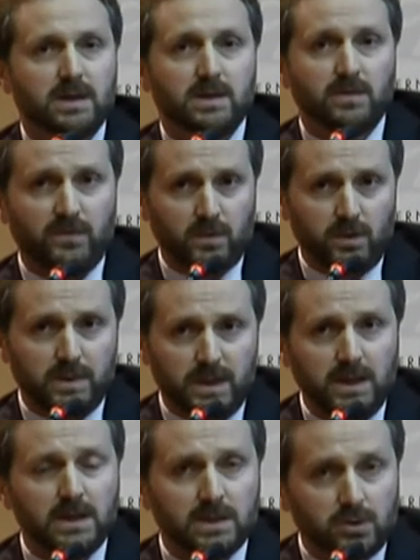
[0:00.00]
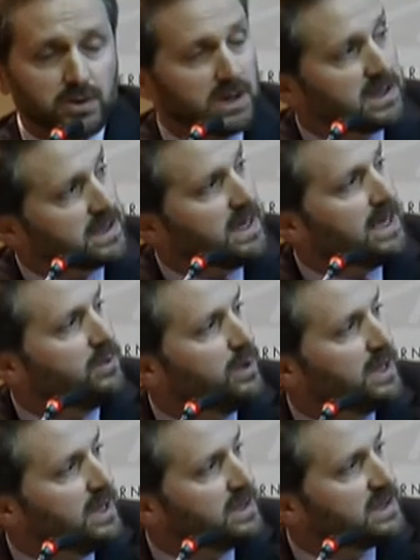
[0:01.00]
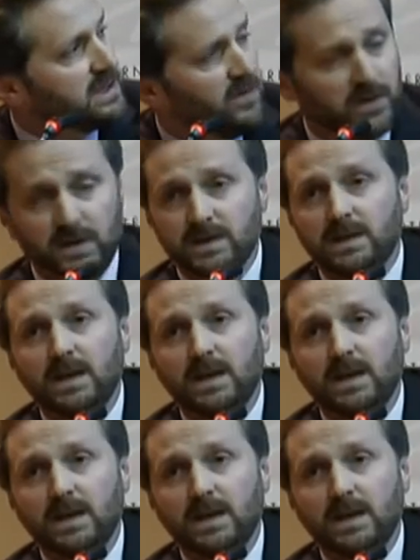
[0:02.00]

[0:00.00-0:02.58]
from the Turkish side with its different